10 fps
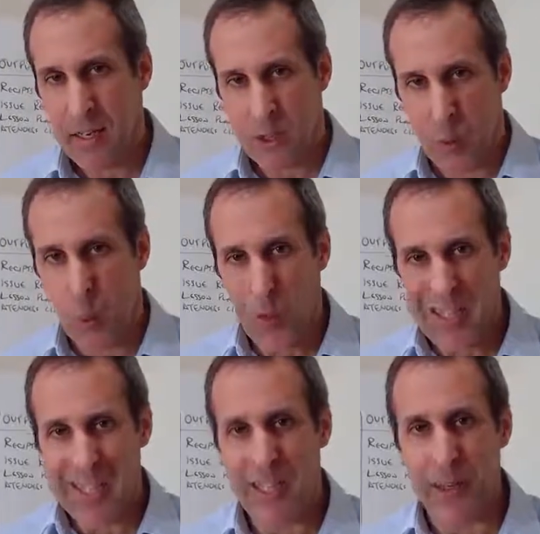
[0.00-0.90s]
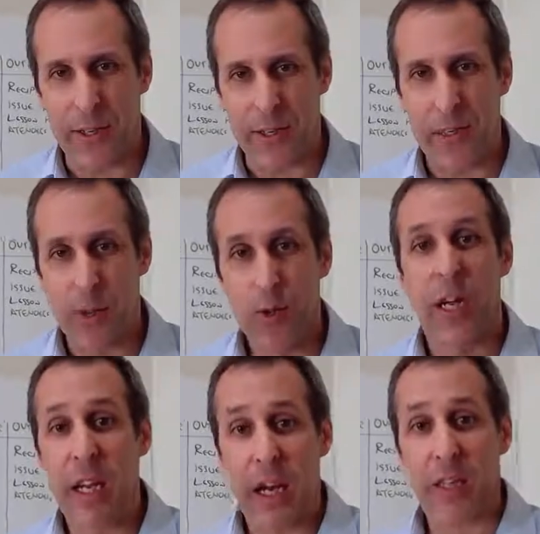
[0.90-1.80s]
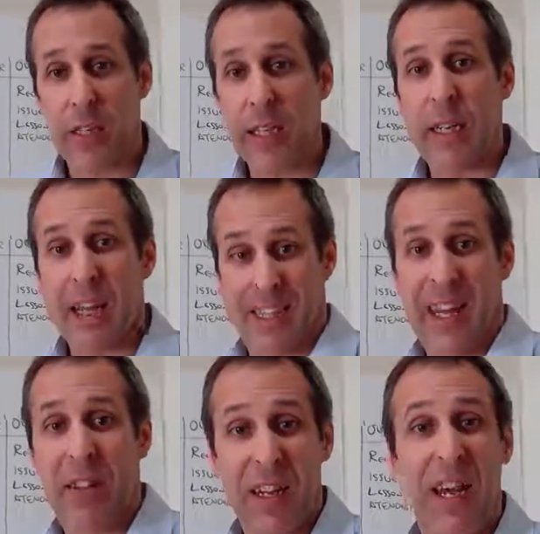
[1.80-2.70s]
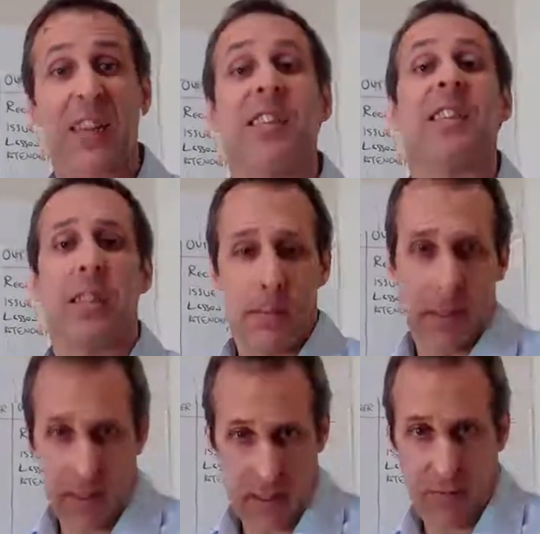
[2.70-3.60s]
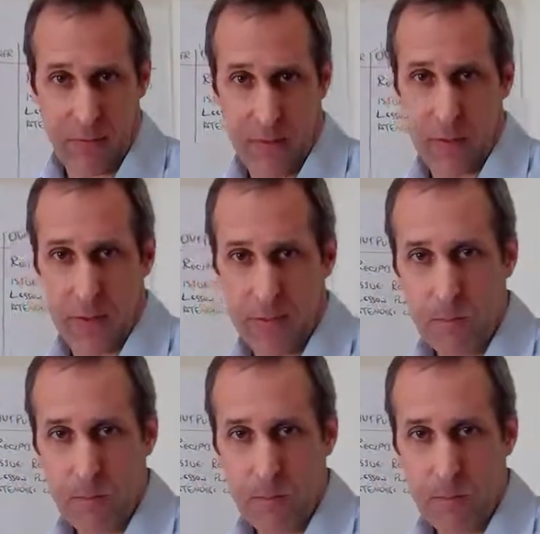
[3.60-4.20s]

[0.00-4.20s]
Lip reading: So was it learned? Have they actually assimilated the information?